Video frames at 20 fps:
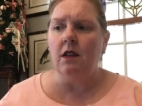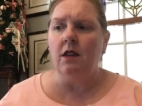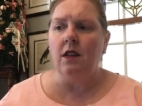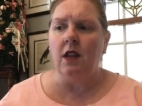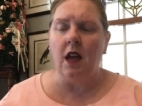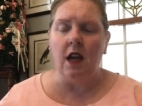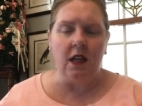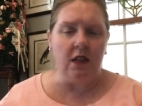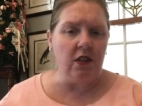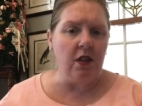
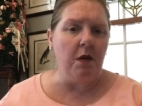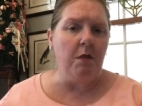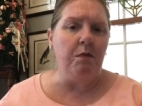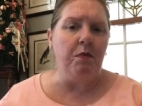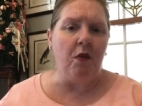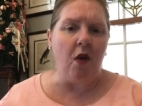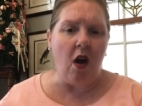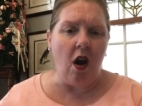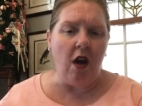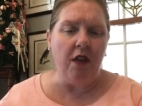It's a
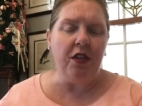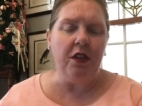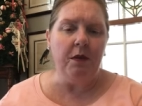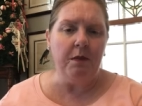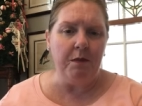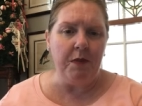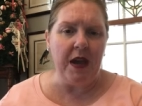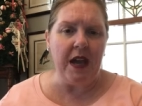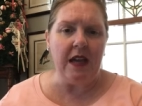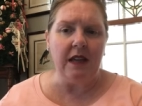
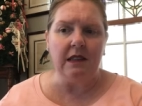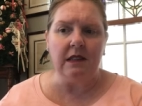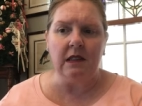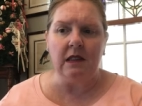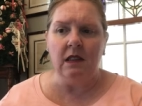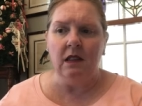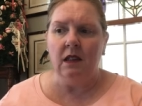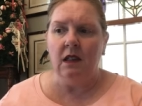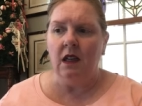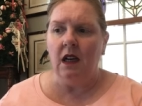broth-based.
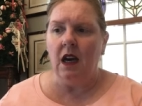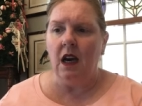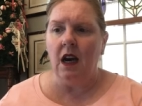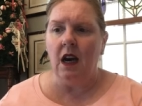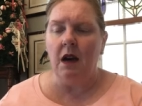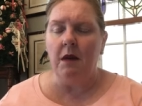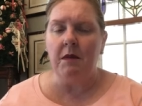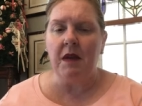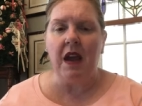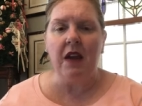
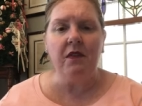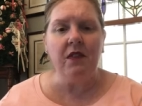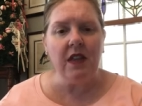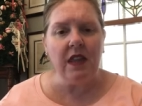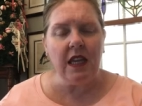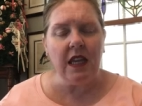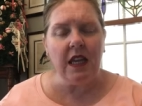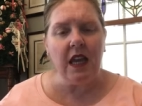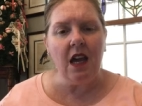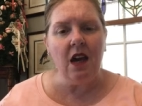
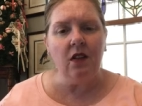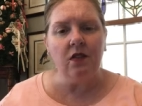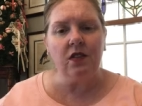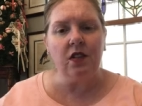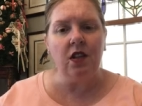Everything else,